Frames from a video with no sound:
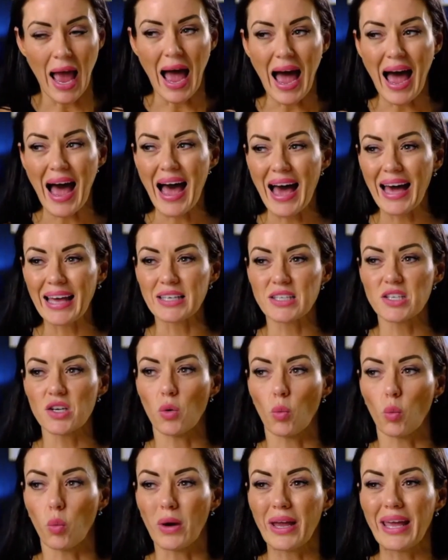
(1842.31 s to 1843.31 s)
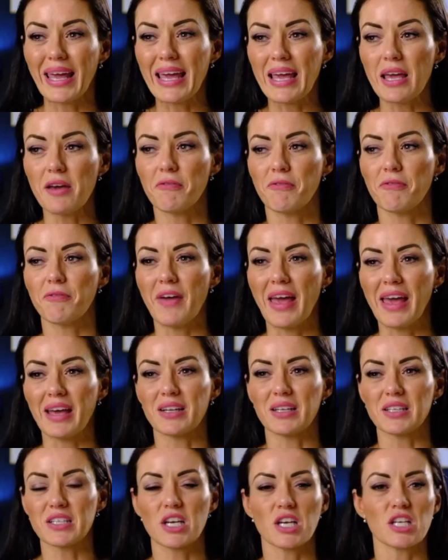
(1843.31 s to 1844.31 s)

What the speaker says: and we failed